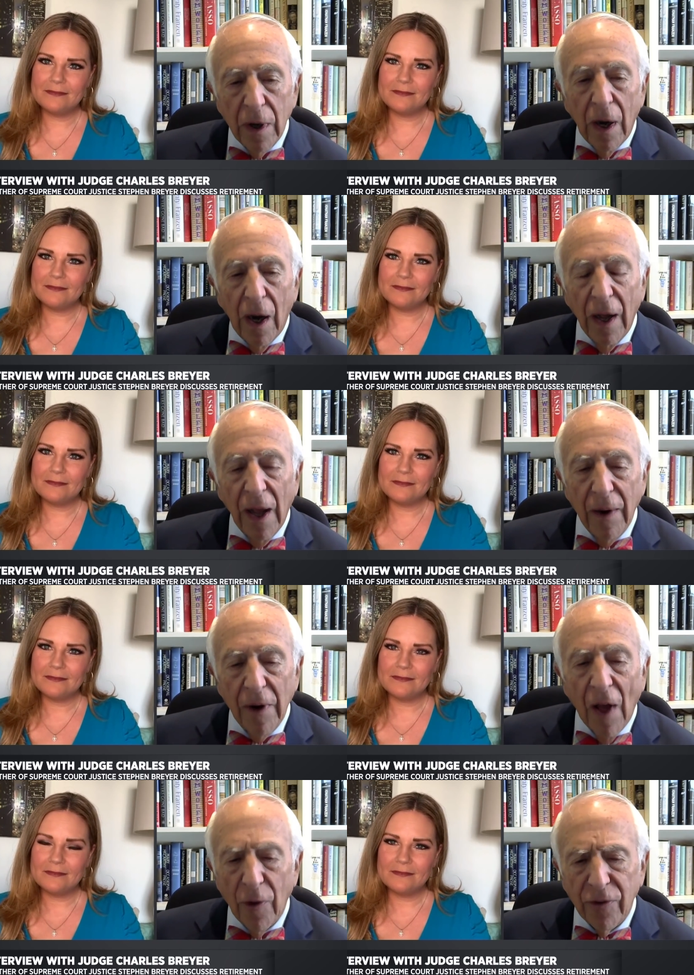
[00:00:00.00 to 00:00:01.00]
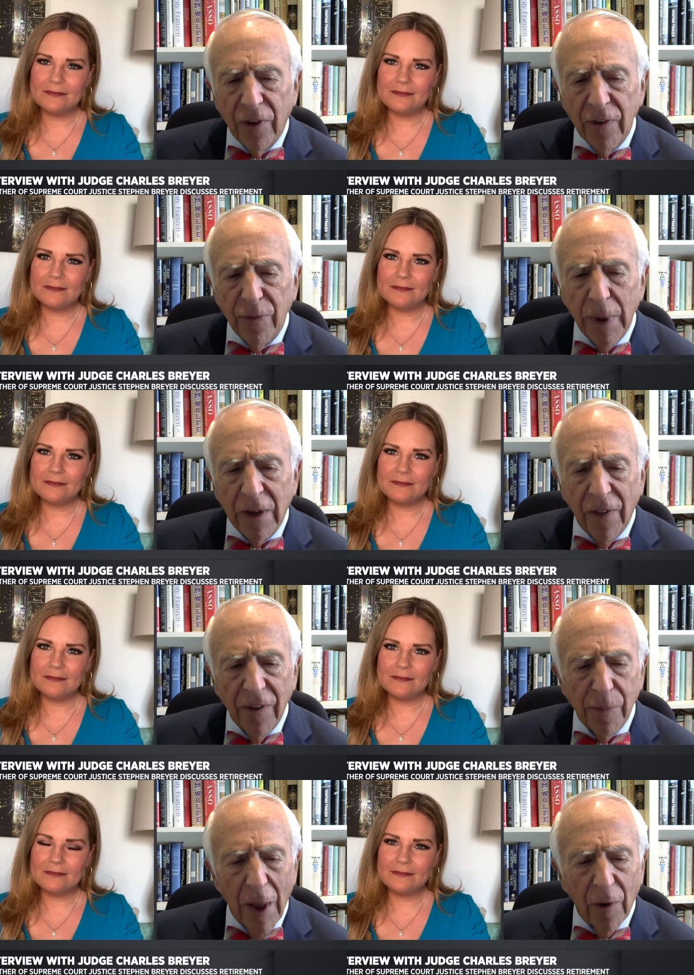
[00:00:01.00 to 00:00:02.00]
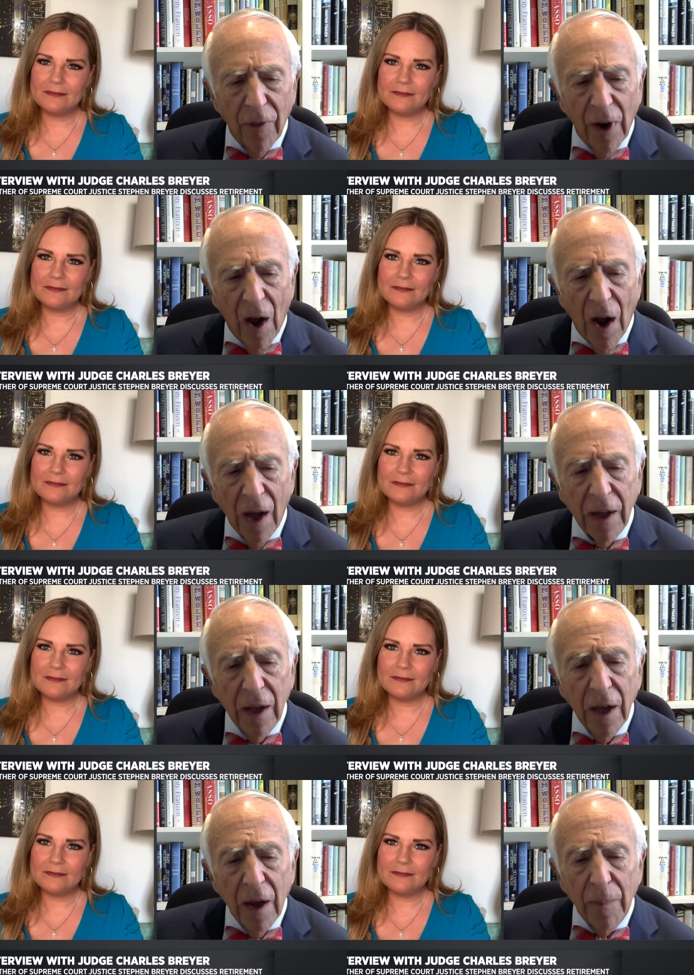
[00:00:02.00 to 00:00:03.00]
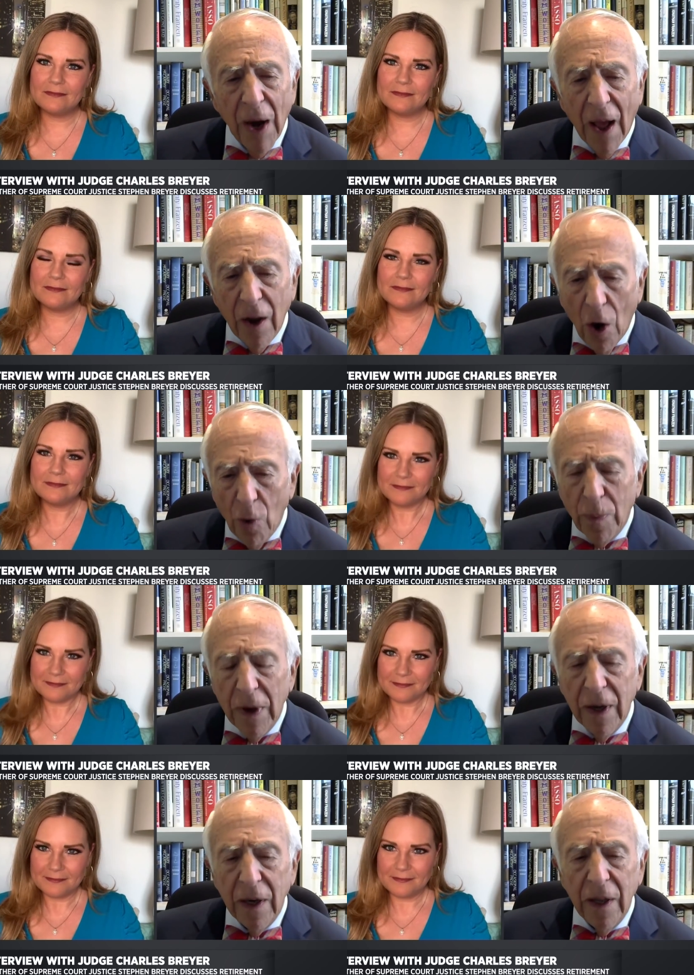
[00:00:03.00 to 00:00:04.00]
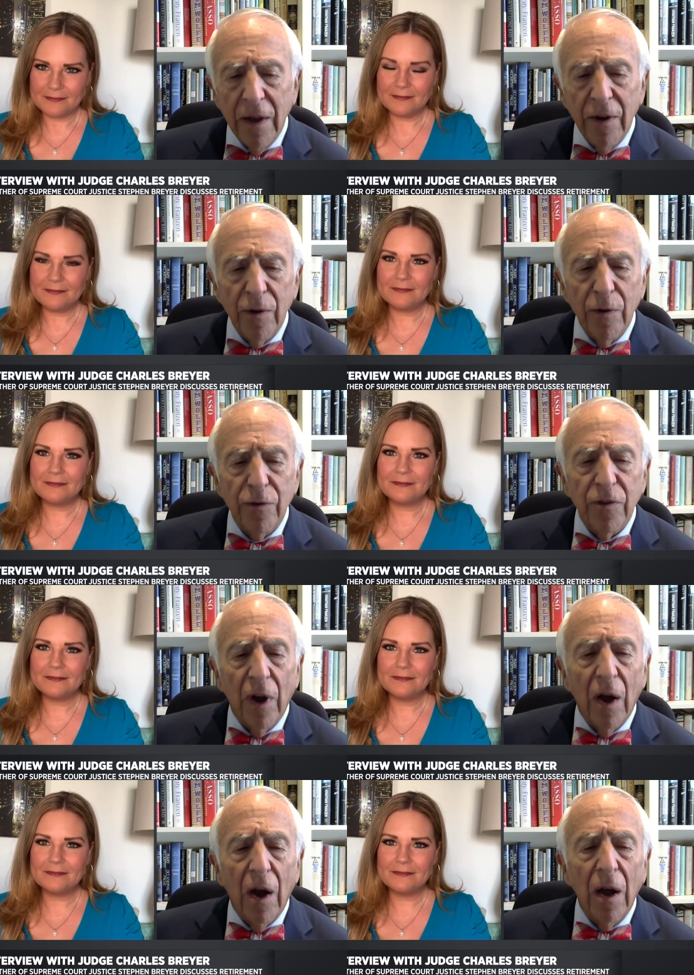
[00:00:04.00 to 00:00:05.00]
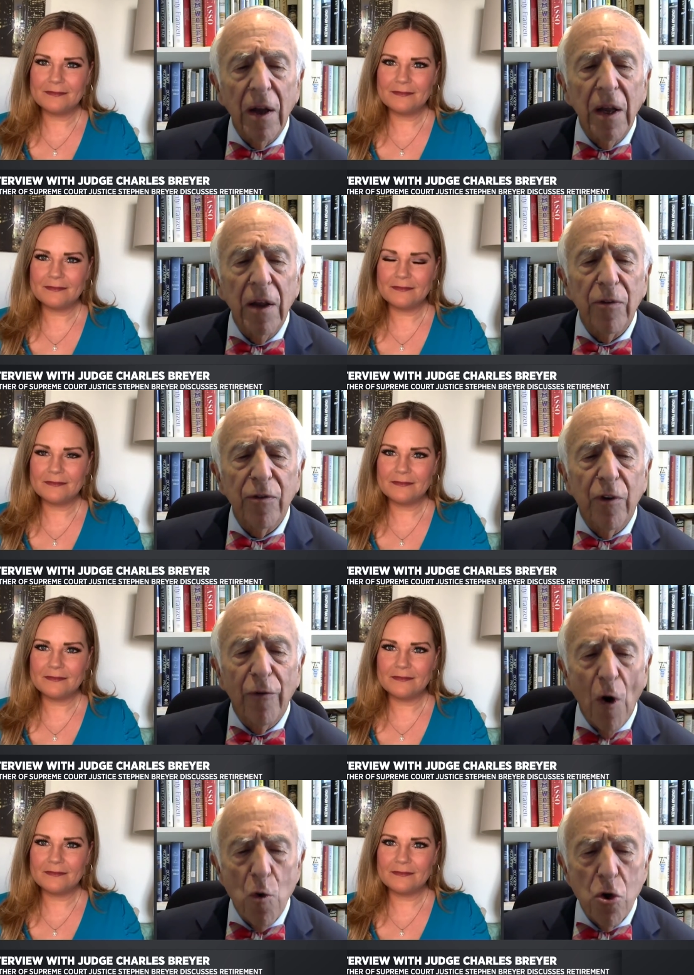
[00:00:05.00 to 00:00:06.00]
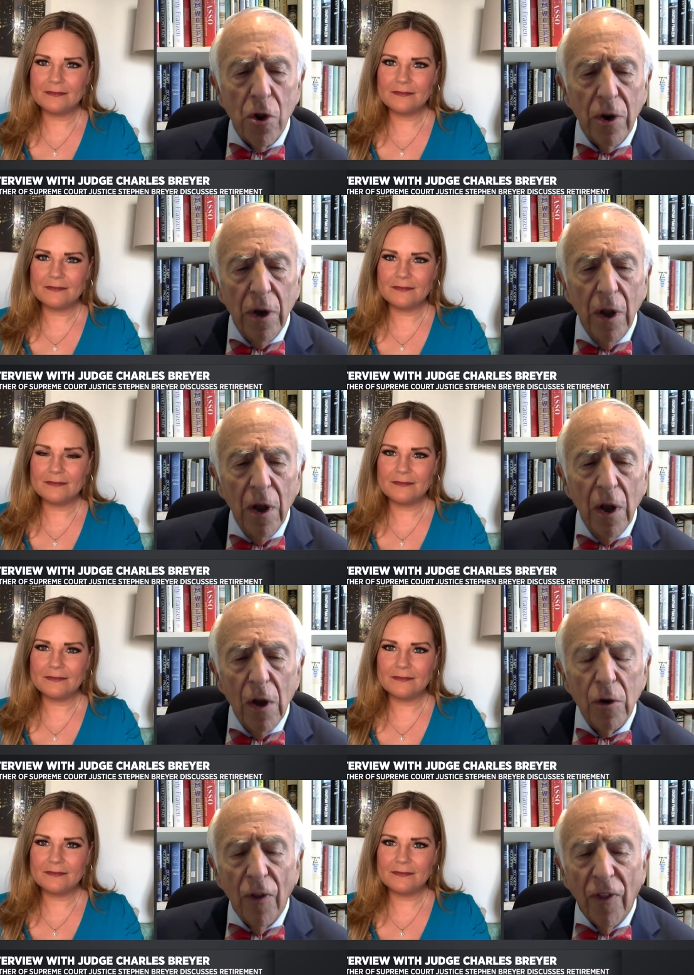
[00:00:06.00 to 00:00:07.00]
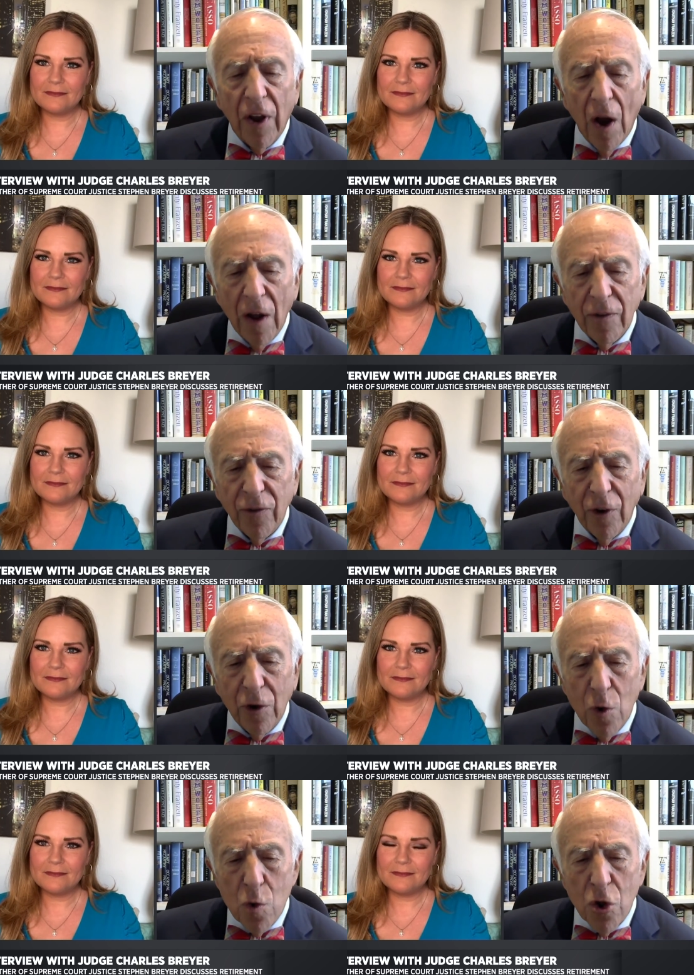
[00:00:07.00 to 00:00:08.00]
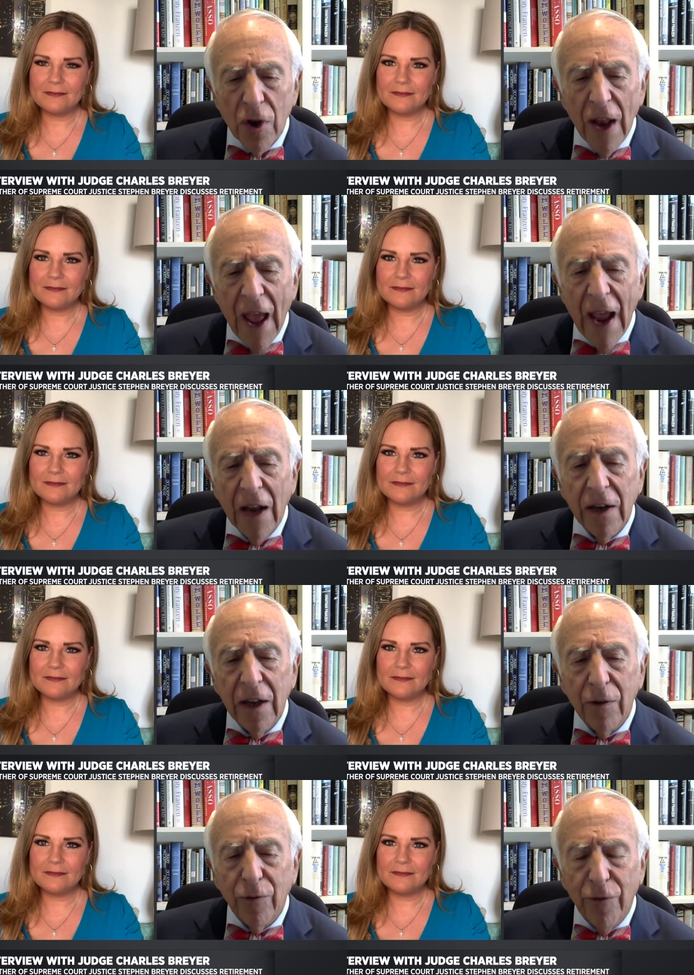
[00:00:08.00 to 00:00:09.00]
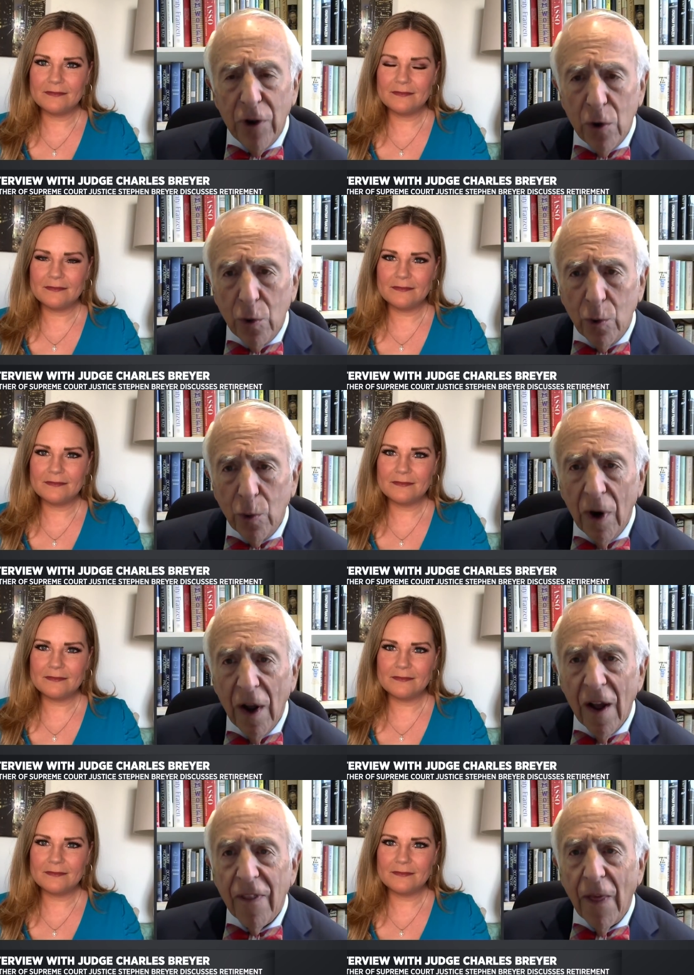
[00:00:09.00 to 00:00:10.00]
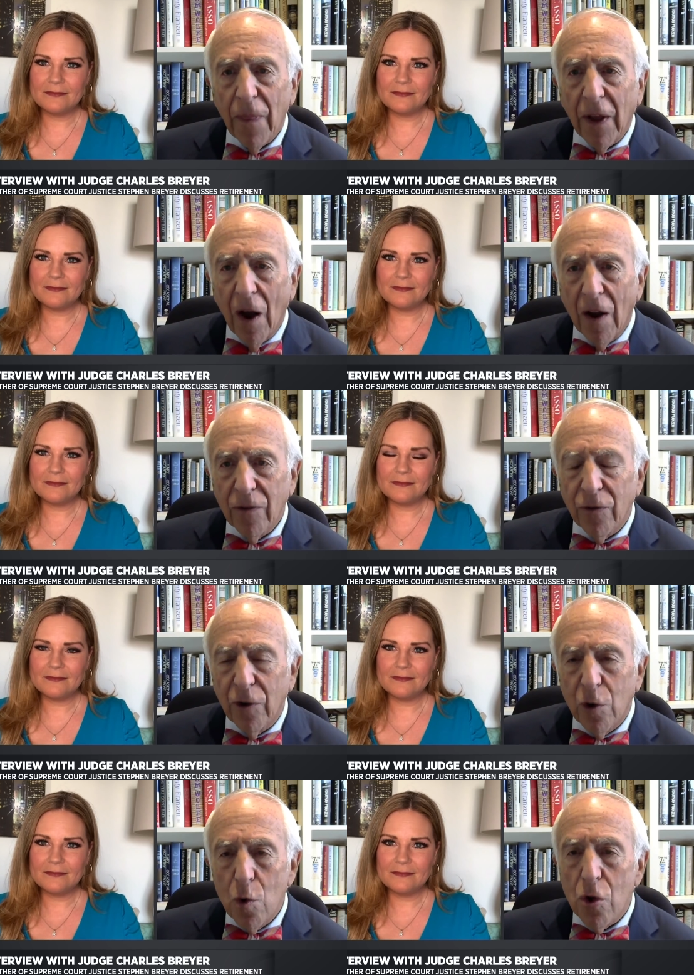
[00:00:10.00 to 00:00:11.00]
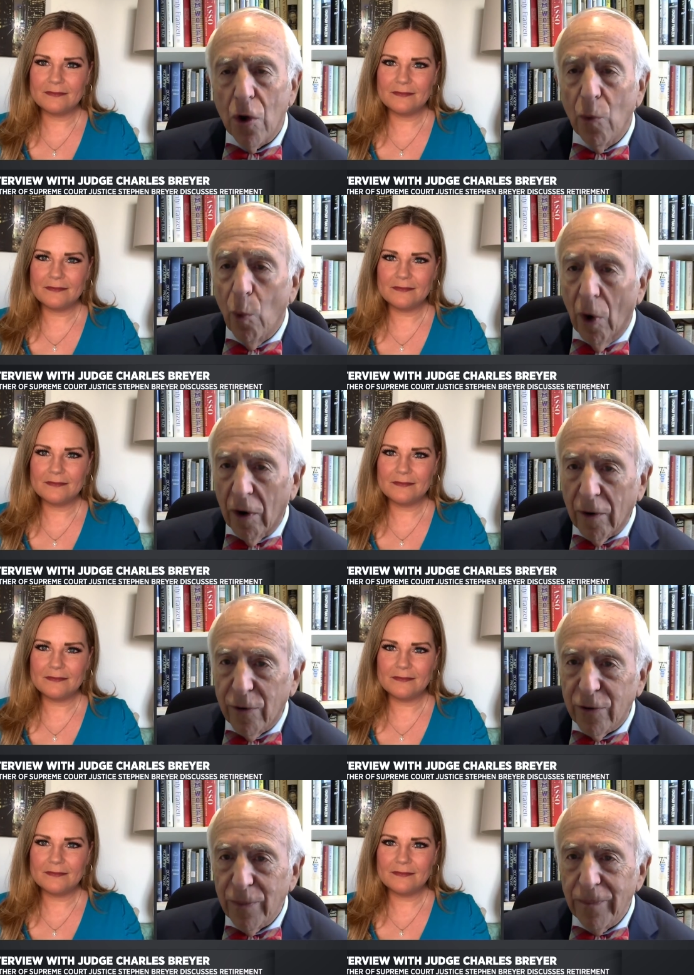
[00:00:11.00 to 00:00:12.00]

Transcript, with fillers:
Speaker 1: and others can speak to this better than I, but I hope it is his devotion to the Constitution and his view that the Constitution works